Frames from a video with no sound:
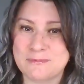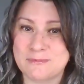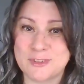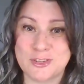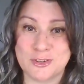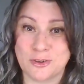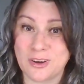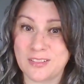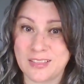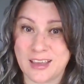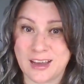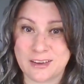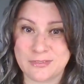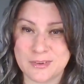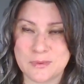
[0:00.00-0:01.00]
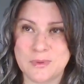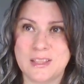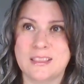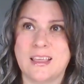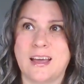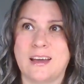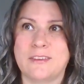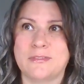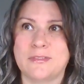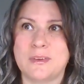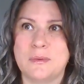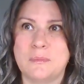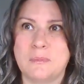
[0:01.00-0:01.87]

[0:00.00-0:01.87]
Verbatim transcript: shortly after we left,